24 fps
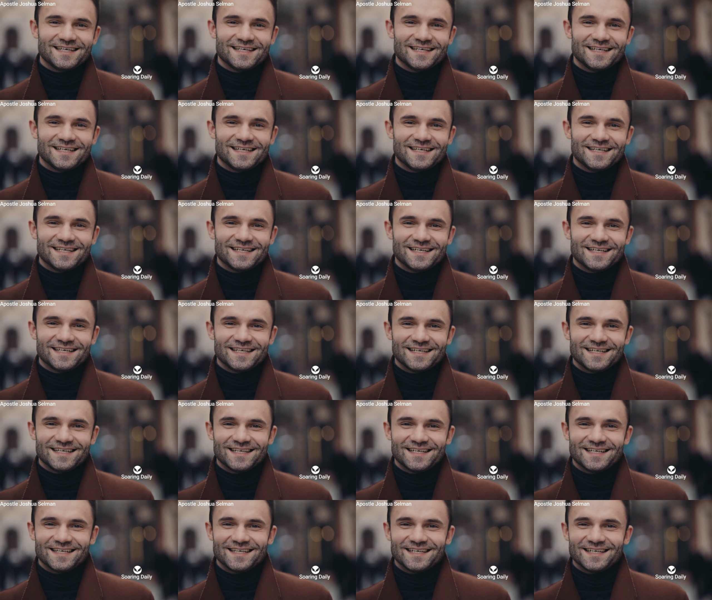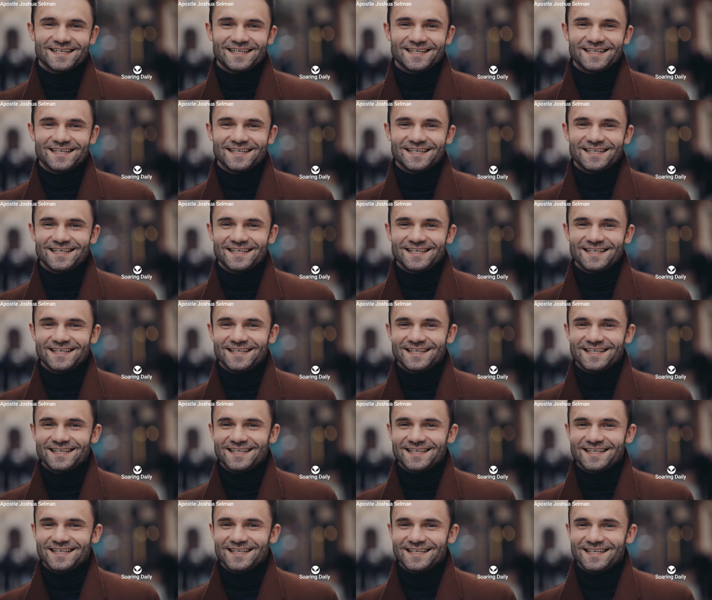
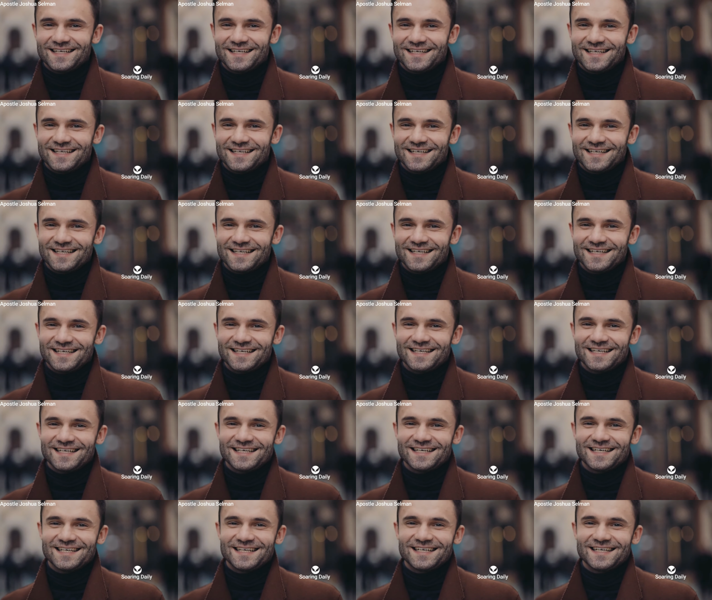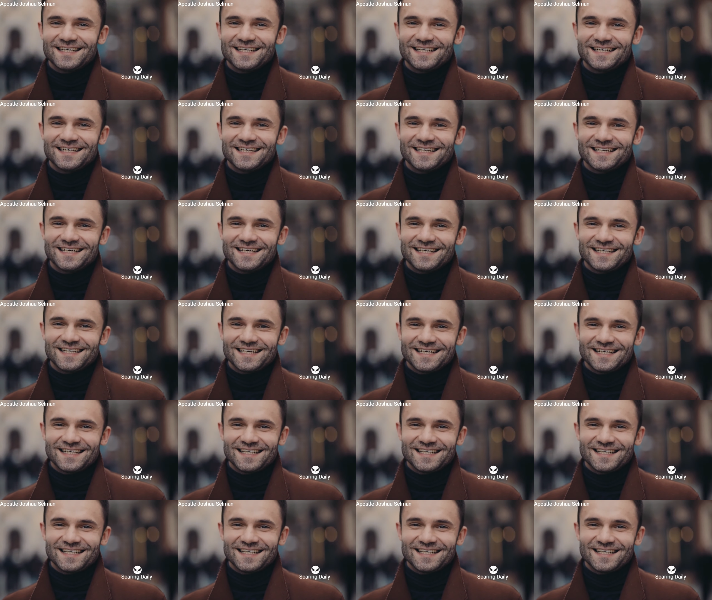No one is speaking in this clip.